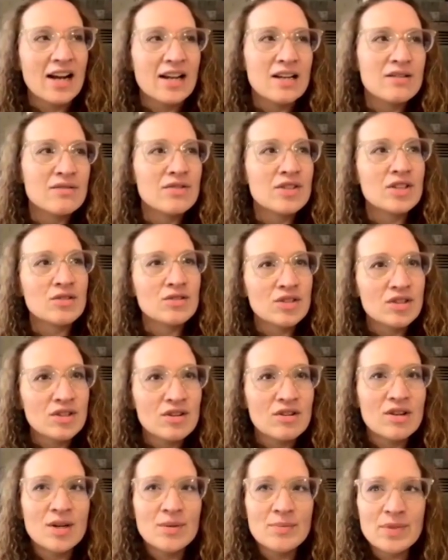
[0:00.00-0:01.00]
of a
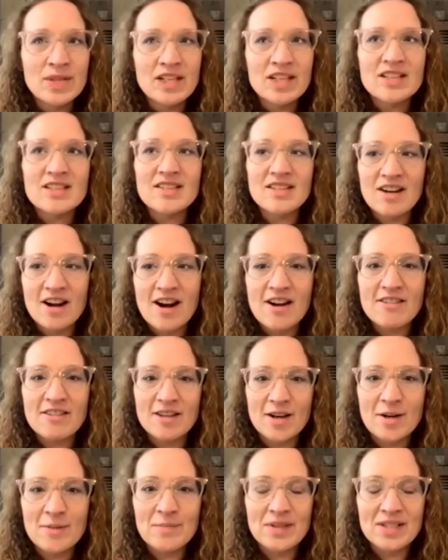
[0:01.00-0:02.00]
unicorn because there are
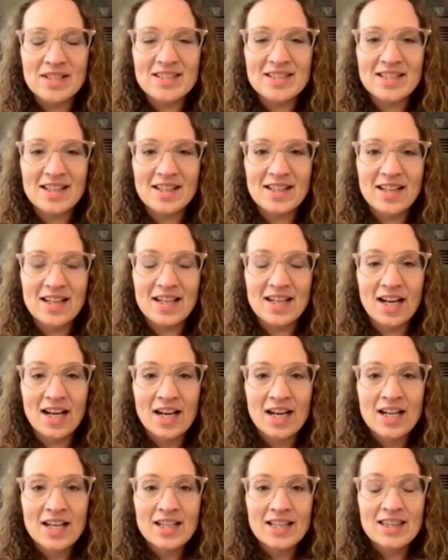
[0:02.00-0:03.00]
therapists that
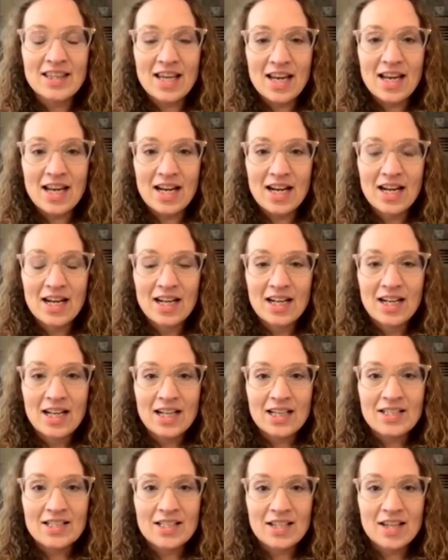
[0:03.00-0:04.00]
they
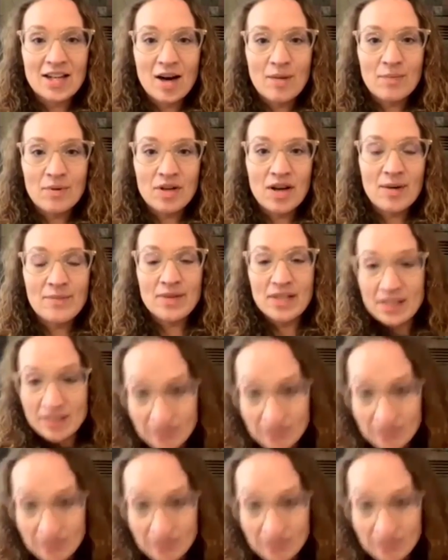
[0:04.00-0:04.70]
see a couple coming and they're